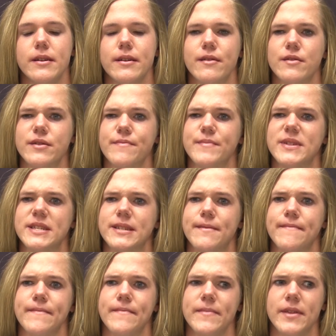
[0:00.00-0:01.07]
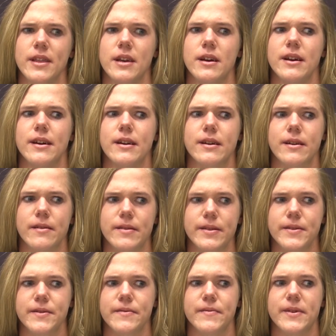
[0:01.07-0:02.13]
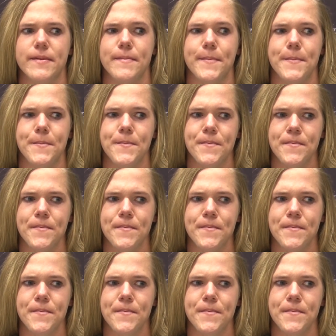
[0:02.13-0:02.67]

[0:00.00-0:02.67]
Going to miss them. Going to